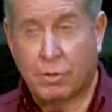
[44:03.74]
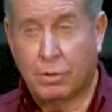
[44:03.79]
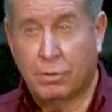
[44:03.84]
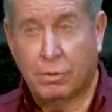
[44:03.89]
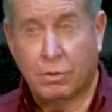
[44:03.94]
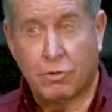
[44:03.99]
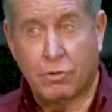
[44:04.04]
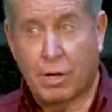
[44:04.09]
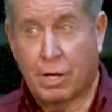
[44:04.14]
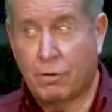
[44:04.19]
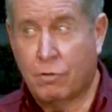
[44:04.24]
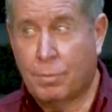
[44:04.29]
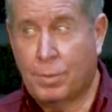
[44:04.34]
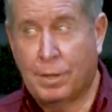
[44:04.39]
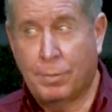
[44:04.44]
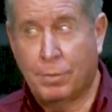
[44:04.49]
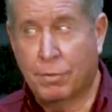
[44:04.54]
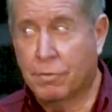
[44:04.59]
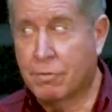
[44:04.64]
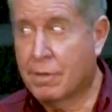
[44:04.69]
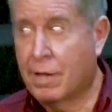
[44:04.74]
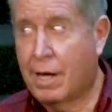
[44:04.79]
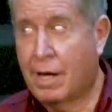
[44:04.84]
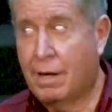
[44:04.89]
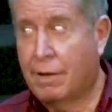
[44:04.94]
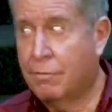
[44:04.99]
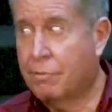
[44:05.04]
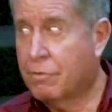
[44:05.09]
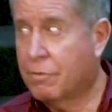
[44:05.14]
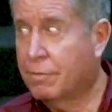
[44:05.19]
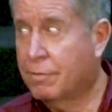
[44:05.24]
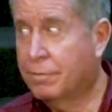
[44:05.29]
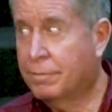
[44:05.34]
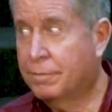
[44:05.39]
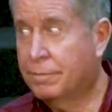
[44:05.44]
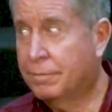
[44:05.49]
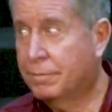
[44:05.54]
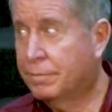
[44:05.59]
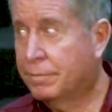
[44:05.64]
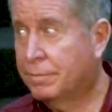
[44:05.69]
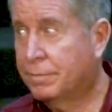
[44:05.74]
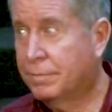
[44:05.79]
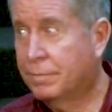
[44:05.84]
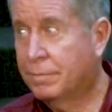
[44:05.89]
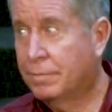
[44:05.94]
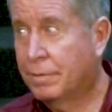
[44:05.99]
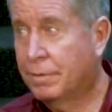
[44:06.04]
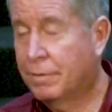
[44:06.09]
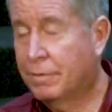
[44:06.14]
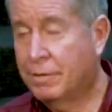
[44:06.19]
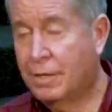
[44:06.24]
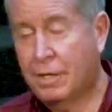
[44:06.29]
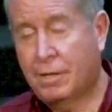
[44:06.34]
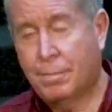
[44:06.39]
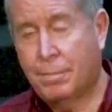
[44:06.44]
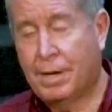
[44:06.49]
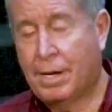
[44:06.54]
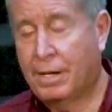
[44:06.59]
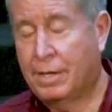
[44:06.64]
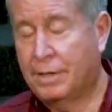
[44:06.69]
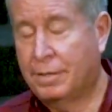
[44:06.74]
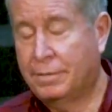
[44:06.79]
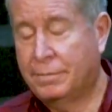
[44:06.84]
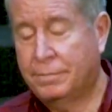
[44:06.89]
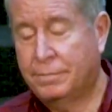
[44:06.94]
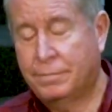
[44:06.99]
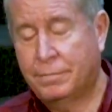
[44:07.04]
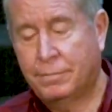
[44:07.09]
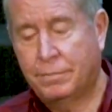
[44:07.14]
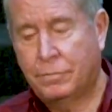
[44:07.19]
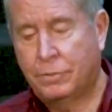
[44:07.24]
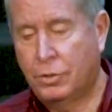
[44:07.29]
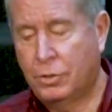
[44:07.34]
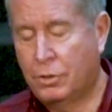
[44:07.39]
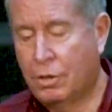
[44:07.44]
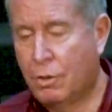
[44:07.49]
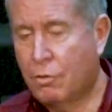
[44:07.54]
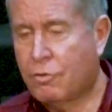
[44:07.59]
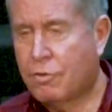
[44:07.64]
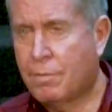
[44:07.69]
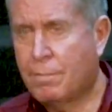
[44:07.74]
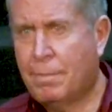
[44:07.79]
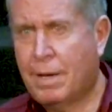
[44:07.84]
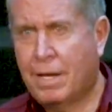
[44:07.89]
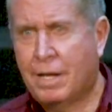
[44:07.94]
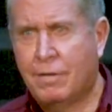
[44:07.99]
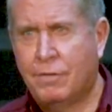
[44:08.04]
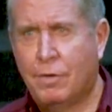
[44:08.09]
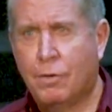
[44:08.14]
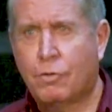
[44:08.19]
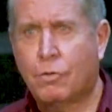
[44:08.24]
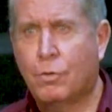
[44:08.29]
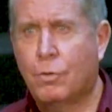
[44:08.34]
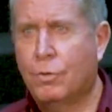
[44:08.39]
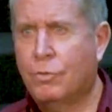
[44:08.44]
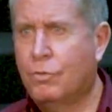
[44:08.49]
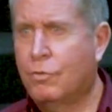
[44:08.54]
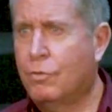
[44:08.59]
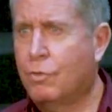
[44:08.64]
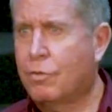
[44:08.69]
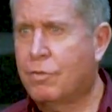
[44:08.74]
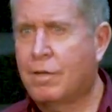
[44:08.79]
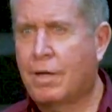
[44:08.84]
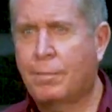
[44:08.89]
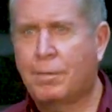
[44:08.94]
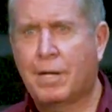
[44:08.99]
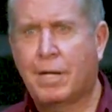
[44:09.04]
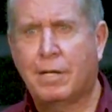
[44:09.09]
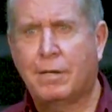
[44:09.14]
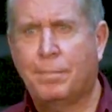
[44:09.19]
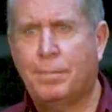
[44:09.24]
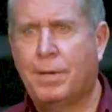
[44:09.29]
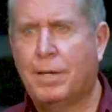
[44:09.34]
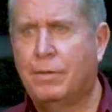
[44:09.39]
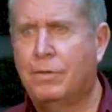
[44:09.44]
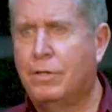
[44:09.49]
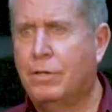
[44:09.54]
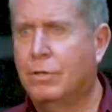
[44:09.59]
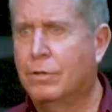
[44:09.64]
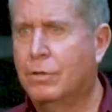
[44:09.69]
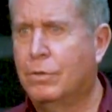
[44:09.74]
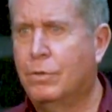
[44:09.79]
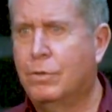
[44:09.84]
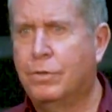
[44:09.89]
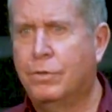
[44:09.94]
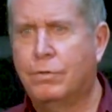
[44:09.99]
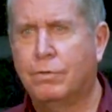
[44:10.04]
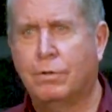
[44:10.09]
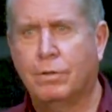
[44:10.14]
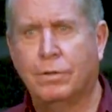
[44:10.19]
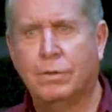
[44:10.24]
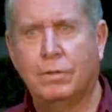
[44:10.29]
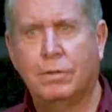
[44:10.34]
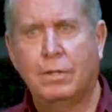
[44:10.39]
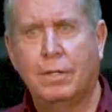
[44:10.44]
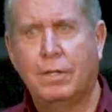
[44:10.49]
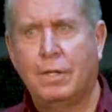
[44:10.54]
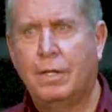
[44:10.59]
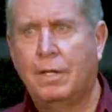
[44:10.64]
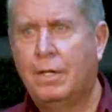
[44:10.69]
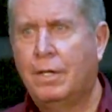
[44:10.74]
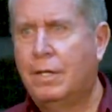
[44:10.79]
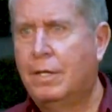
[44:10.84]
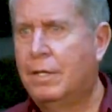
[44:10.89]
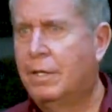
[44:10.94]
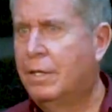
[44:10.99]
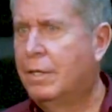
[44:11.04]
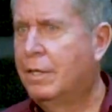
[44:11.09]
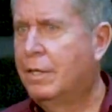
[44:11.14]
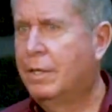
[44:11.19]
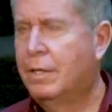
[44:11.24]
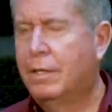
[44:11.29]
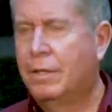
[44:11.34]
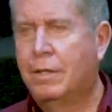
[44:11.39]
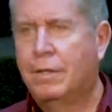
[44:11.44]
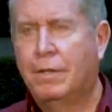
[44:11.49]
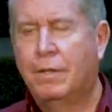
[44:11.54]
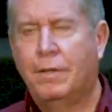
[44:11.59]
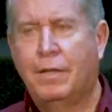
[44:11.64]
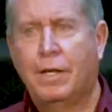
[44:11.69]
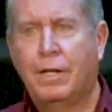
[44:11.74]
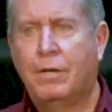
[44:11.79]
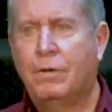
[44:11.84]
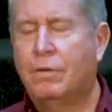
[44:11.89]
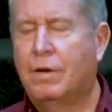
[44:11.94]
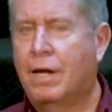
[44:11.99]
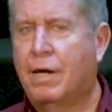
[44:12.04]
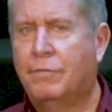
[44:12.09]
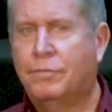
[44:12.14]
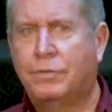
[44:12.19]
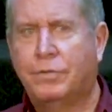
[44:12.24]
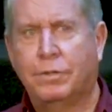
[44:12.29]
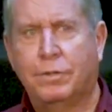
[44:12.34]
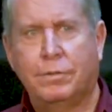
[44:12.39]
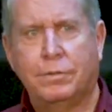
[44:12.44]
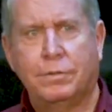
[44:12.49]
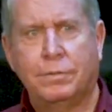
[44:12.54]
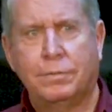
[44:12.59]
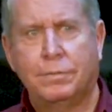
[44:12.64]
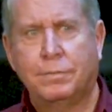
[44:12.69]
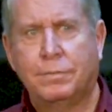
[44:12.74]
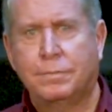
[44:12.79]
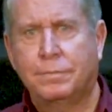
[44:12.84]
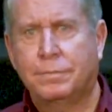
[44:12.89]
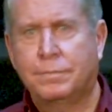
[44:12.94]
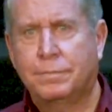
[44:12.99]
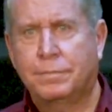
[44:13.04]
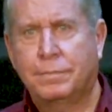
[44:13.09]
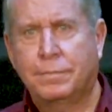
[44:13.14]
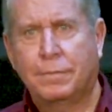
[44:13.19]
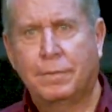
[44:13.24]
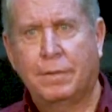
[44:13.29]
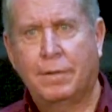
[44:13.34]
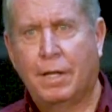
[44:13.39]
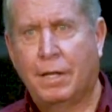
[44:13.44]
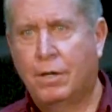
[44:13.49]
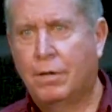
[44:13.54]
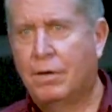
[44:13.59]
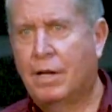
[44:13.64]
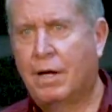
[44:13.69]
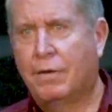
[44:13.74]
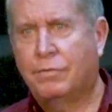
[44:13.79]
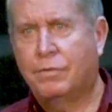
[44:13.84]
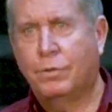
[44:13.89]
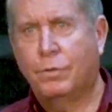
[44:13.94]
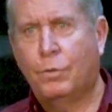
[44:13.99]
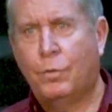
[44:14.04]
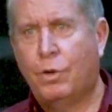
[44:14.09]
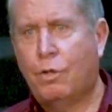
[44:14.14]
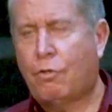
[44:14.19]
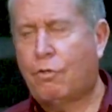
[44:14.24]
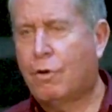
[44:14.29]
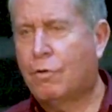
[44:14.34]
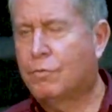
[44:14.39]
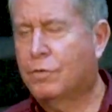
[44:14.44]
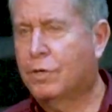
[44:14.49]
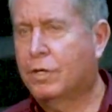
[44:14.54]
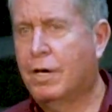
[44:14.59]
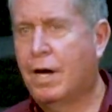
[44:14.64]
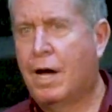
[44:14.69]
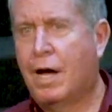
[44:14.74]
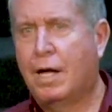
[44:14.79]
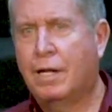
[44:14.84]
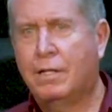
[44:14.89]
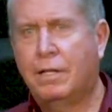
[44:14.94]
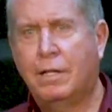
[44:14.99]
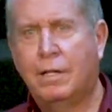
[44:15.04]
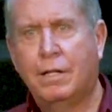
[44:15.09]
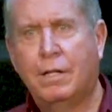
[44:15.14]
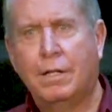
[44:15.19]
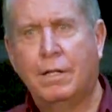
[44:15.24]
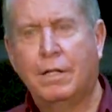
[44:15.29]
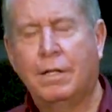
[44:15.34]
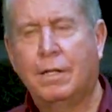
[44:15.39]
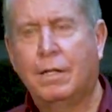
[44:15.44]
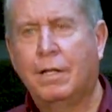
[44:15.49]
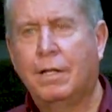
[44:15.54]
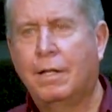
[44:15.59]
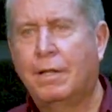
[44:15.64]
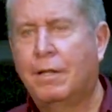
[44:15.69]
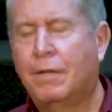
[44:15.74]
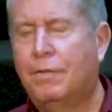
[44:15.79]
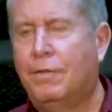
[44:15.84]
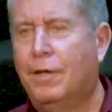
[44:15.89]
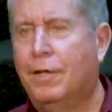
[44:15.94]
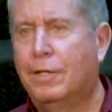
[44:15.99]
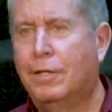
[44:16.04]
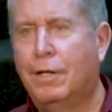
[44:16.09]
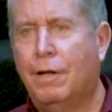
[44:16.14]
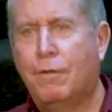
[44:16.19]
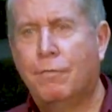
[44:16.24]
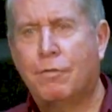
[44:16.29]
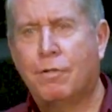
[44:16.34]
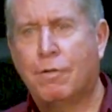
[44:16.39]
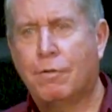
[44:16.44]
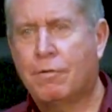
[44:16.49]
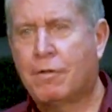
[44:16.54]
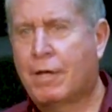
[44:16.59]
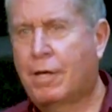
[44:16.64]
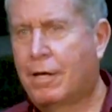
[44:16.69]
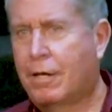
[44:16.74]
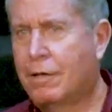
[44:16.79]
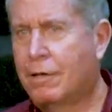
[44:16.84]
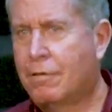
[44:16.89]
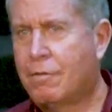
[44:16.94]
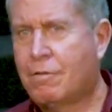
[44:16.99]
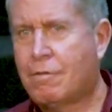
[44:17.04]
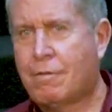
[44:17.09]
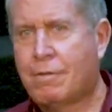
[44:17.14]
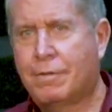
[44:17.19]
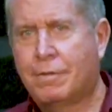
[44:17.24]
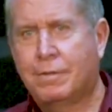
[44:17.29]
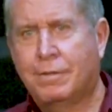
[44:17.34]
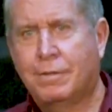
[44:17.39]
you, it'll change people's lives. Think about it. Do you know somebody that's going through the same kind of pain that you're going through? They don't have to. They don't have to. We serve a God that loves his kids